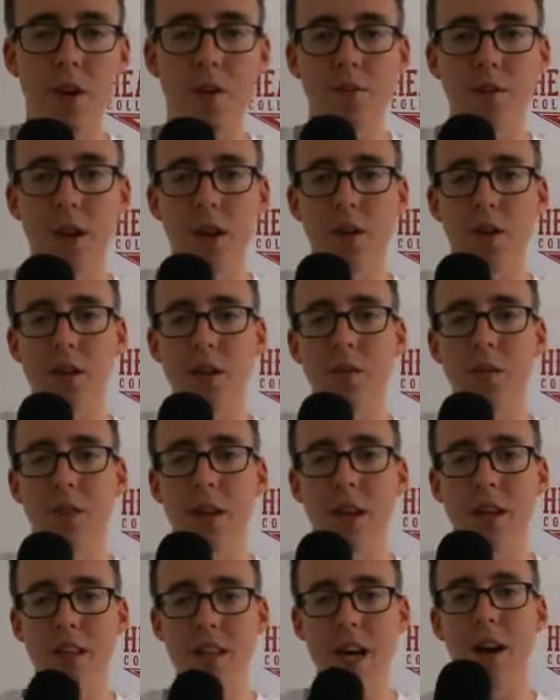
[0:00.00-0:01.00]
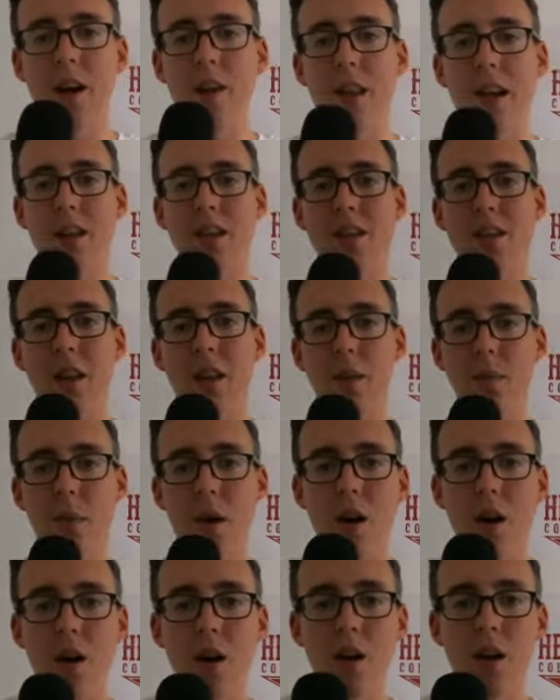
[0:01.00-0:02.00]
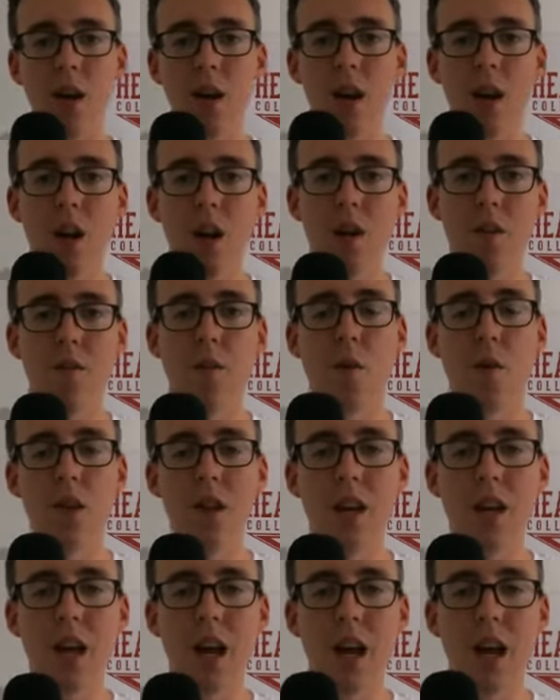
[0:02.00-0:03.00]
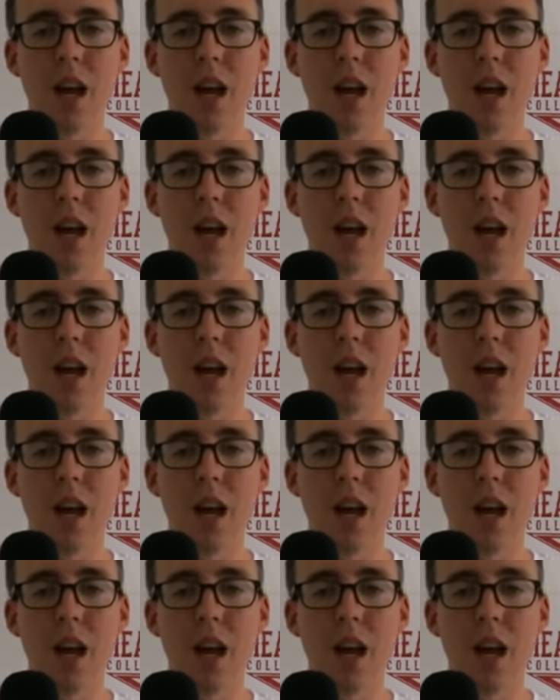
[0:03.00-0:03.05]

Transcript: to figure some things out on that side of the ball for the